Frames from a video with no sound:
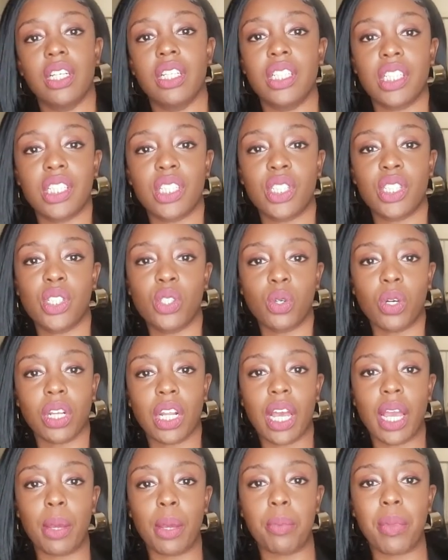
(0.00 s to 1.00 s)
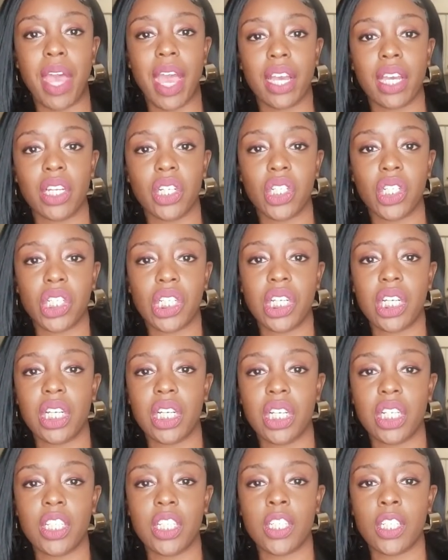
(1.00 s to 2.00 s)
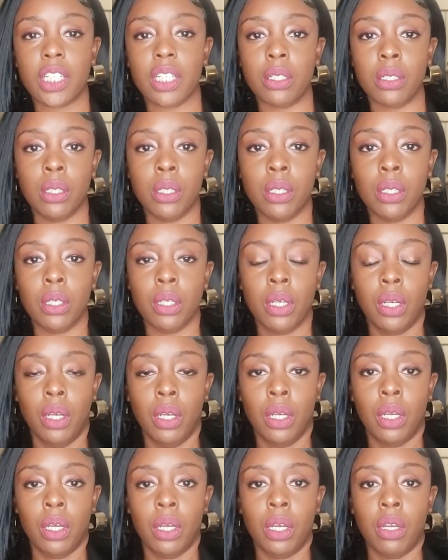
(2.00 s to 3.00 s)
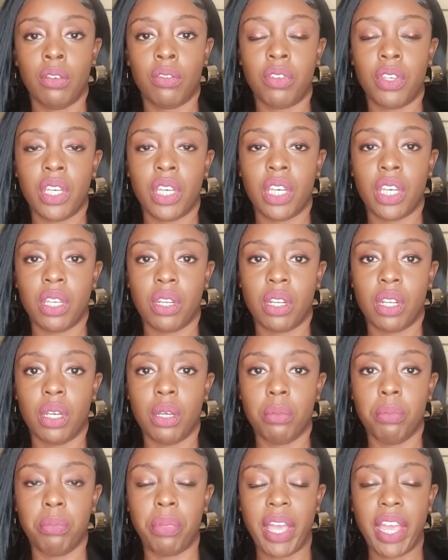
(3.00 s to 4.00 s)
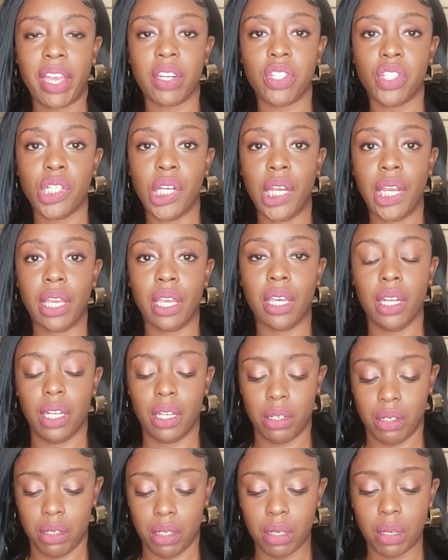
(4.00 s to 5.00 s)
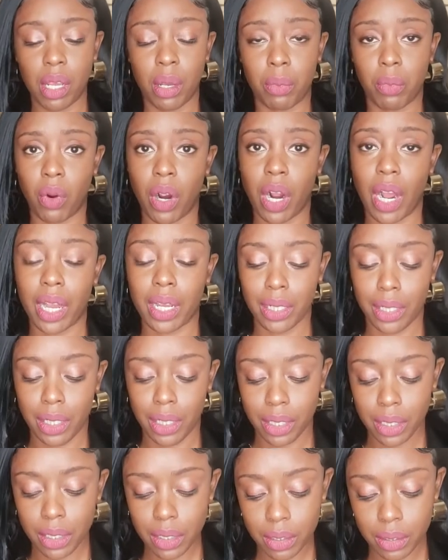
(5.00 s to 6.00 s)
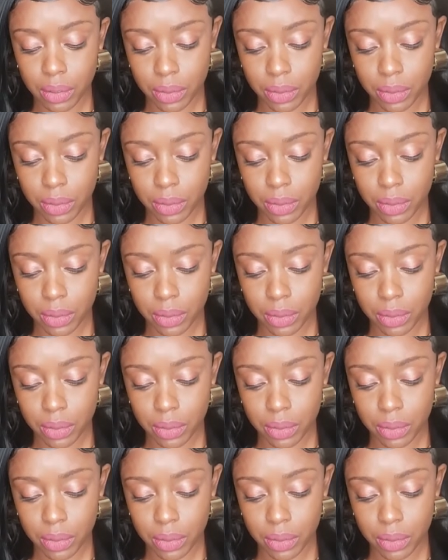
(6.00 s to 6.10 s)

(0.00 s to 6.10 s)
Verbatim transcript: She's doing like mac and cheese and vegan baked chicken and, and broccoli.